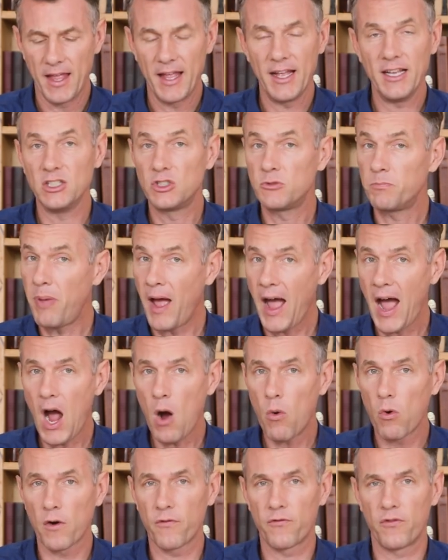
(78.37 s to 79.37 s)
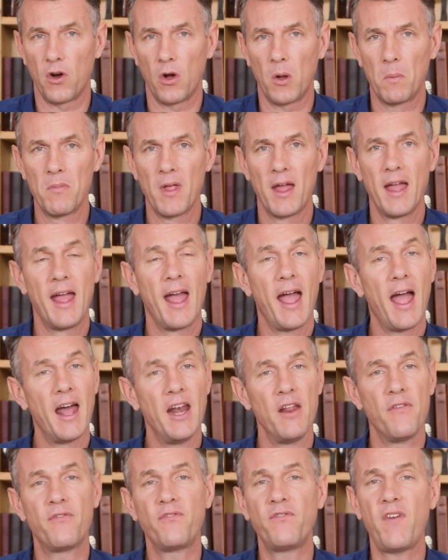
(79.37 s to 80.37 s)
is powerful
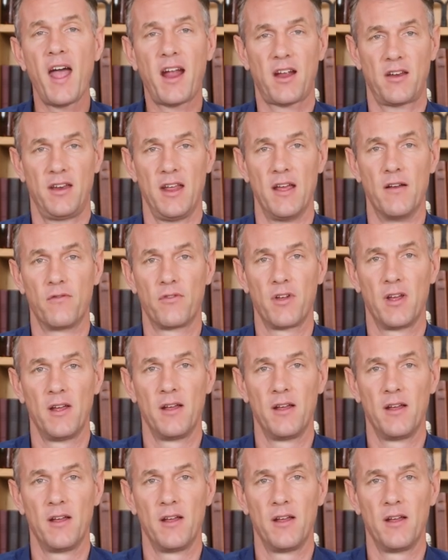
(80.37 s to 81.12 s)
and effective."